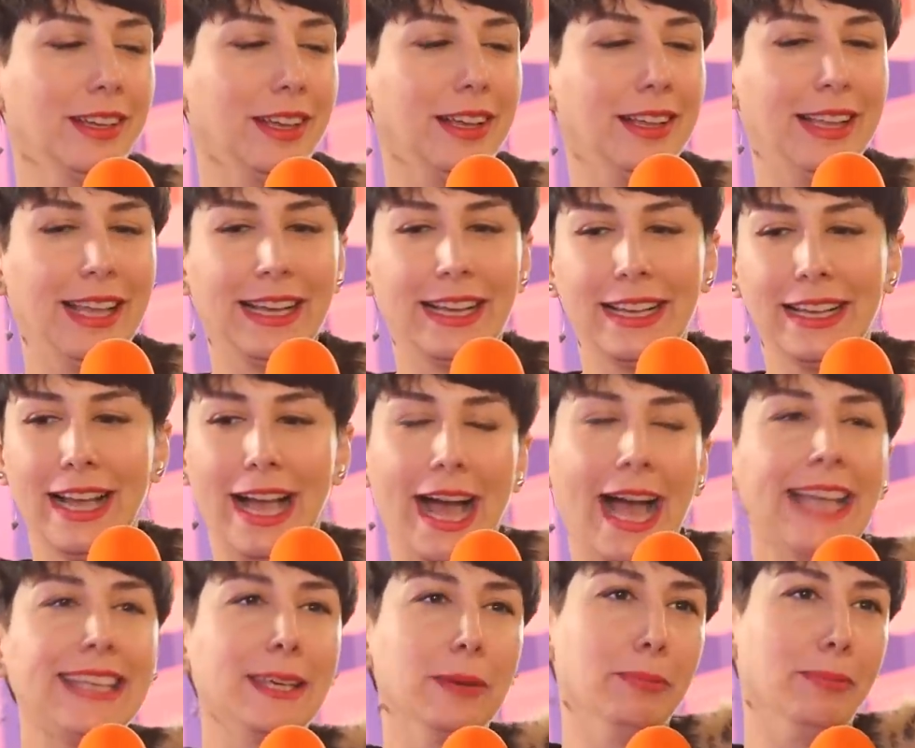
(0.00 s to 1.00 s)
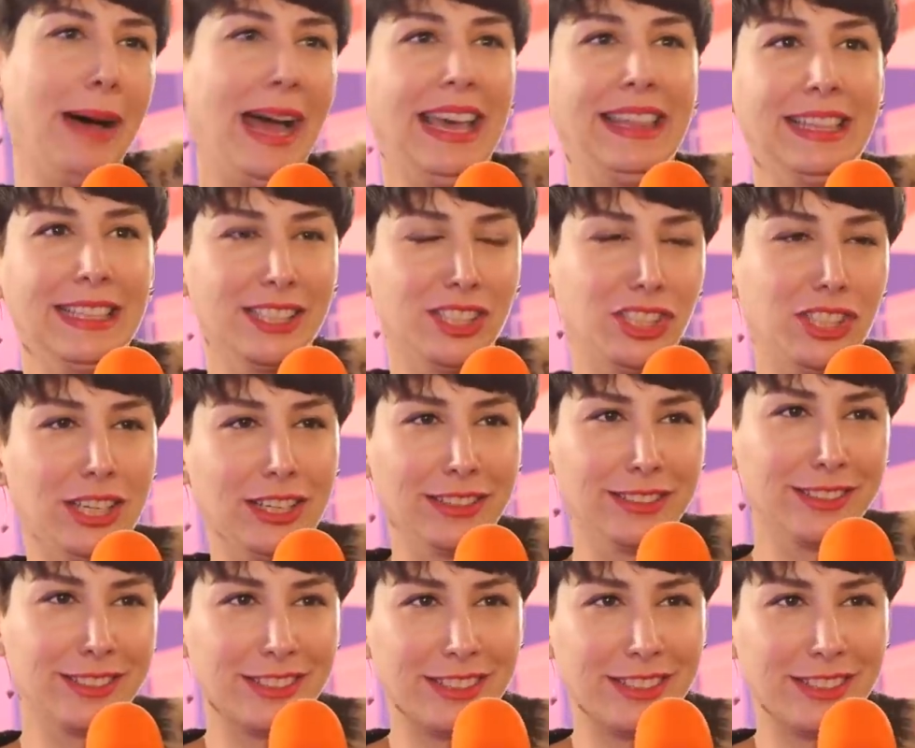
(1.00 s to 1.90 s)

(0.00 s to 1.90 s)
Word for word: like, I can buy this shit and